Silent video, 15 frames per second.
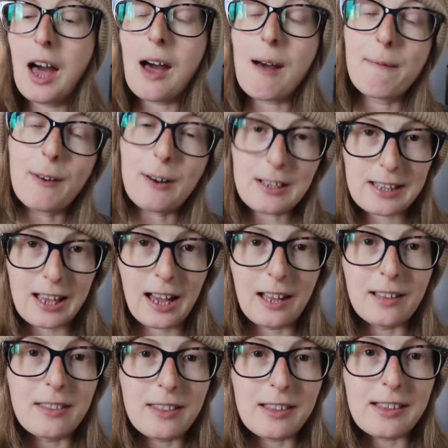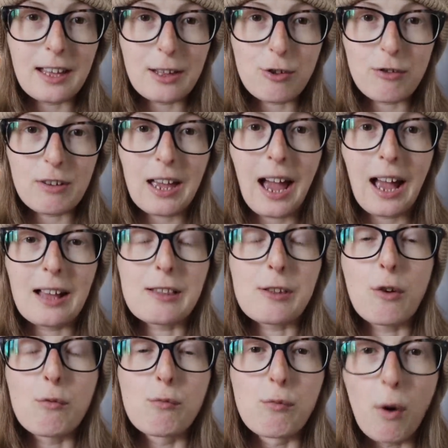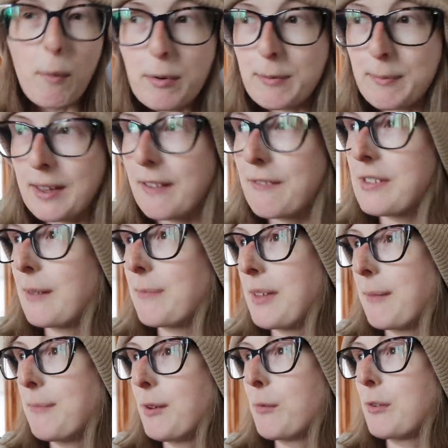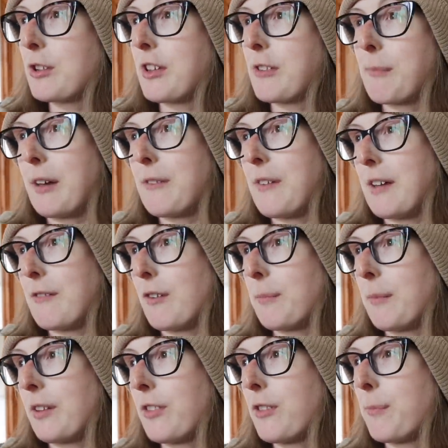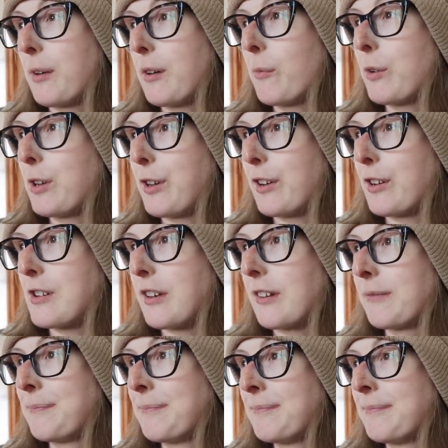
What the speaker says: I'm very sad. This injury has robbed me of September, which is my favorite month, but what are you gonna do?